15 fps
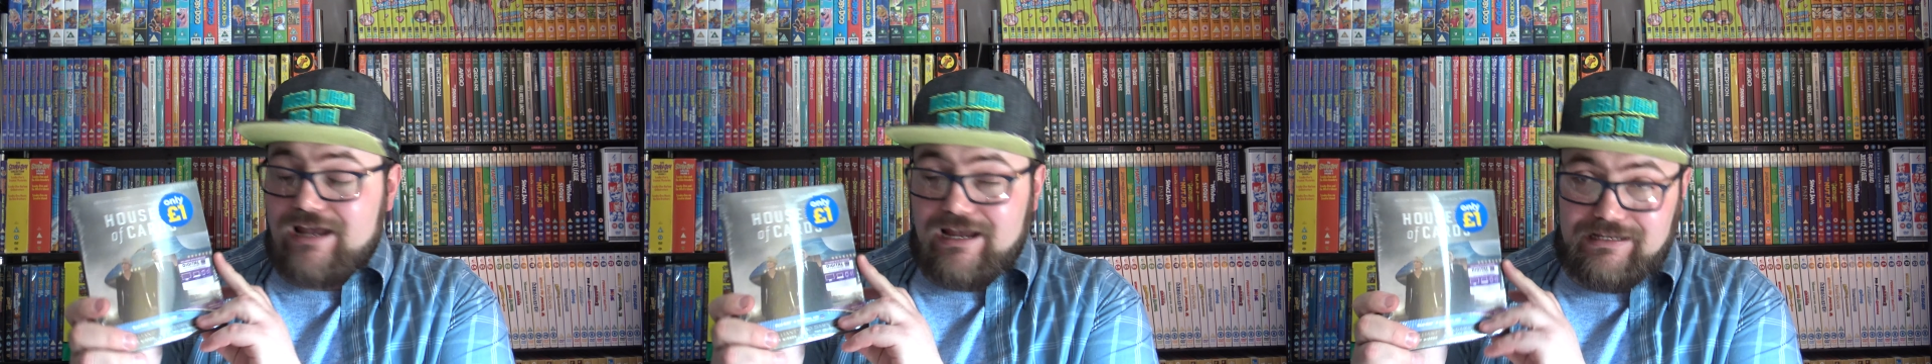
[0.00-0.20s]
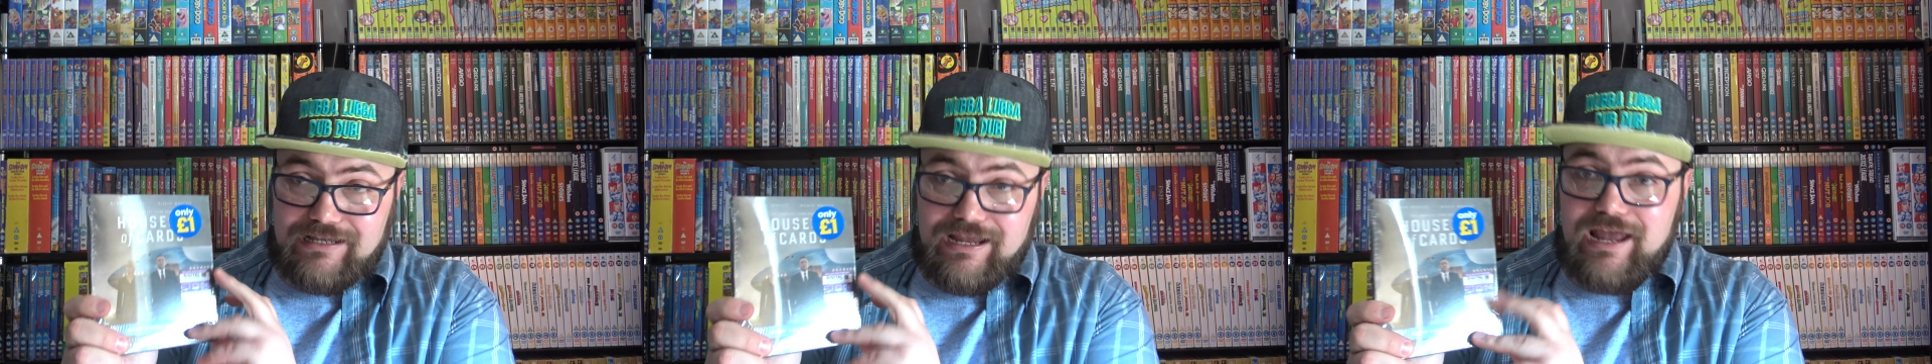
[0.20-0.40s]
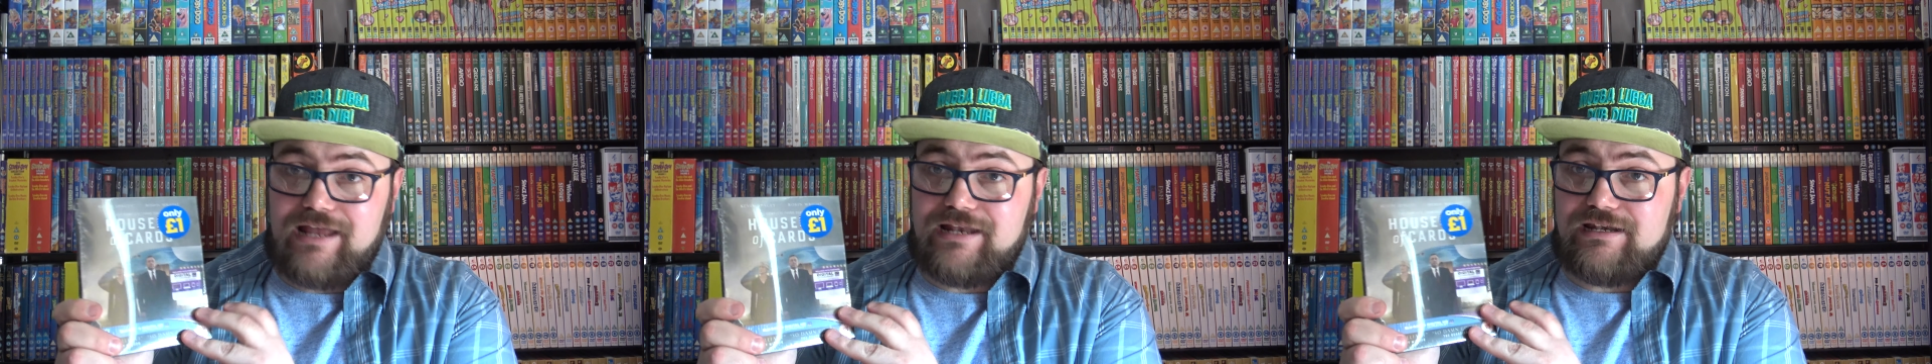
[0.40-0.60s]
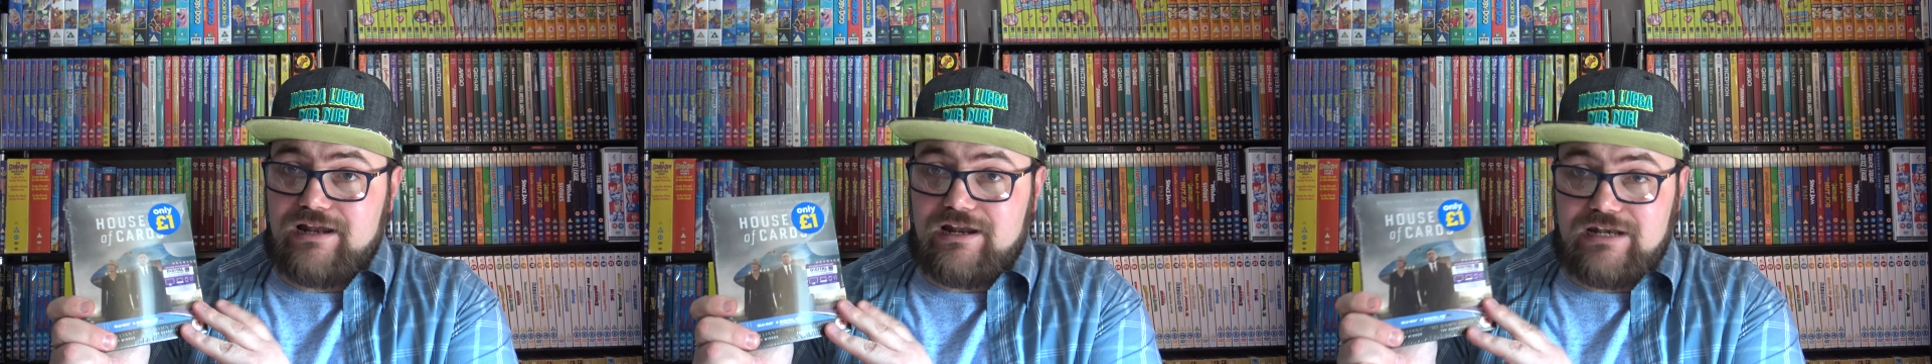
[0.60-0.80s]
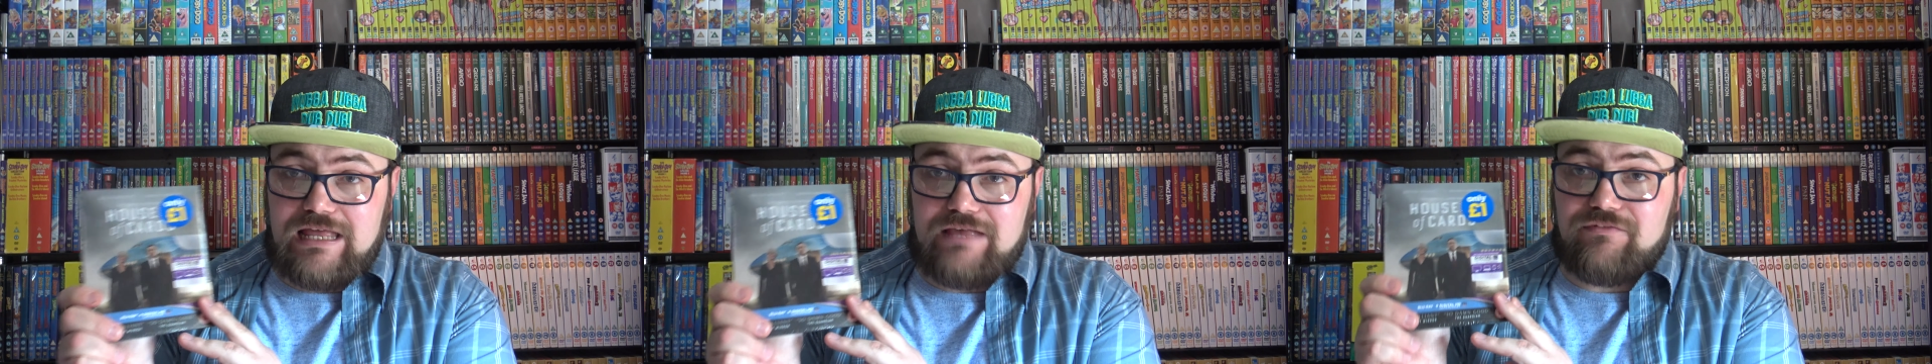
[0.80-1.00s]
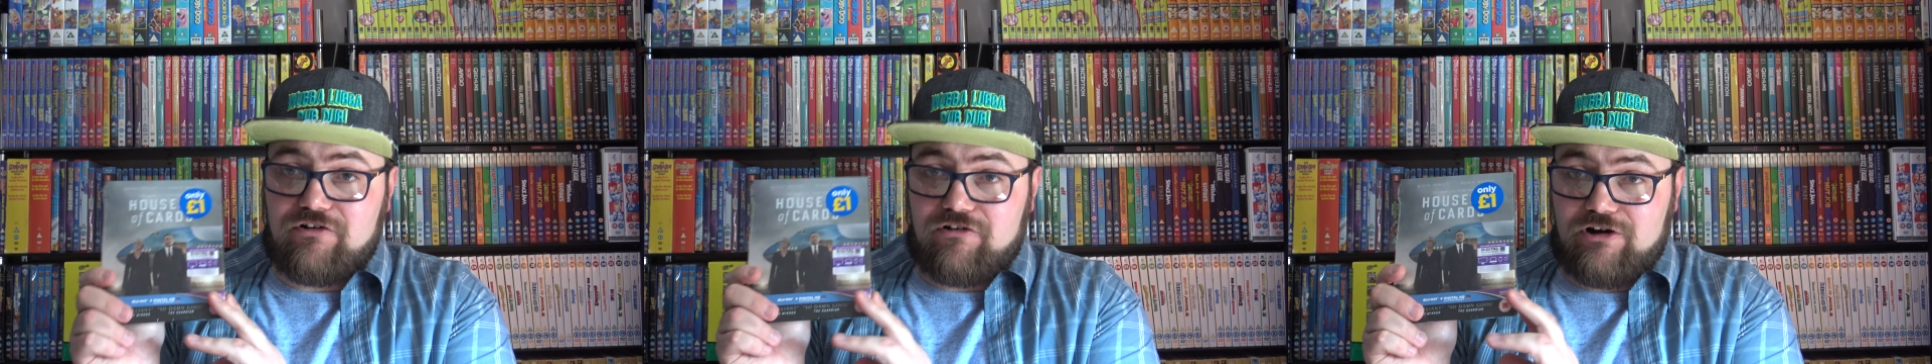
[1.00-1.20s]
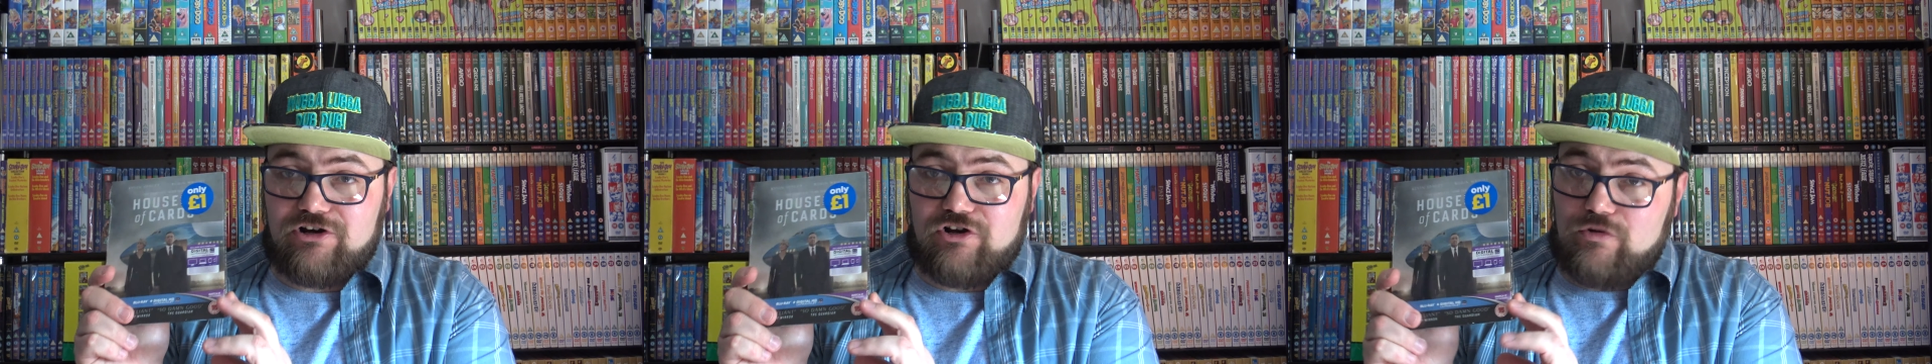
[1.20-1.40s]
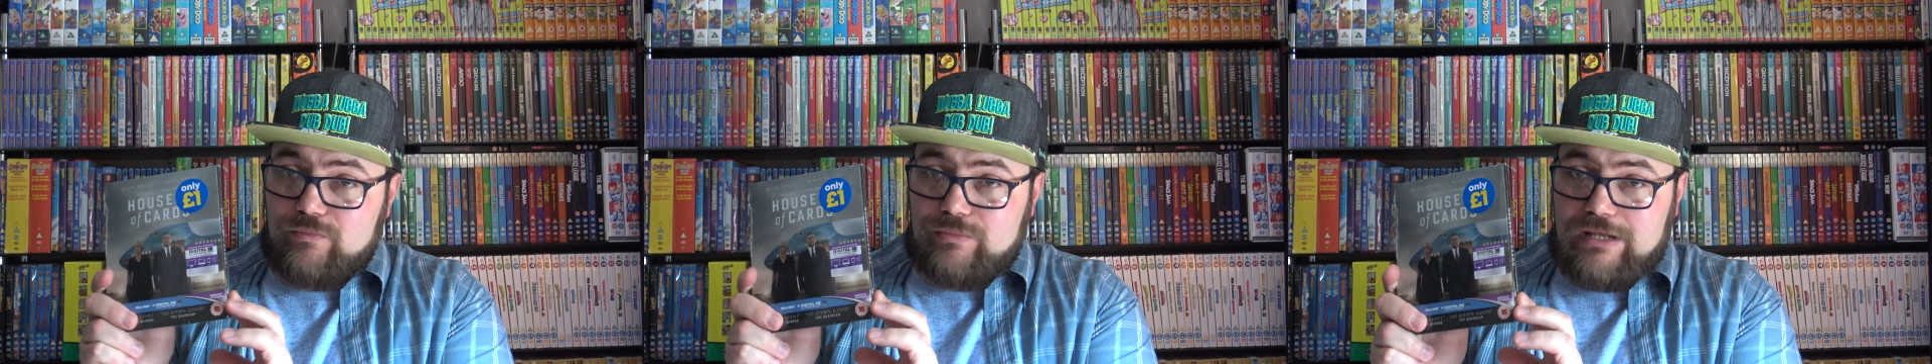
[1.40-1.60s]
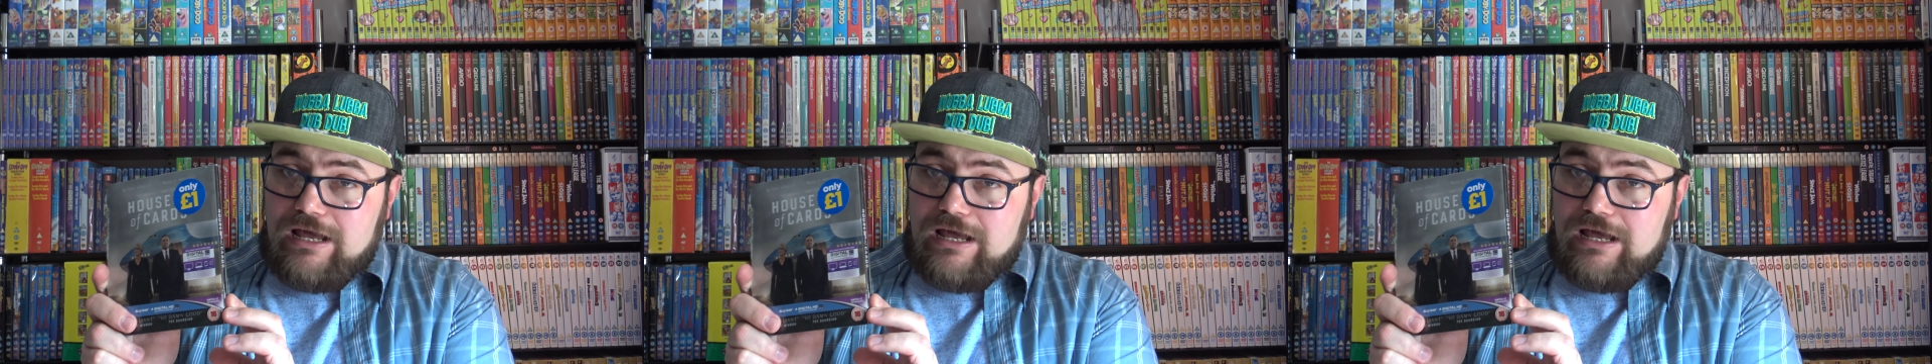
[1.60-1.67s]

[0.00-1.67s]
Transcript: Again, another item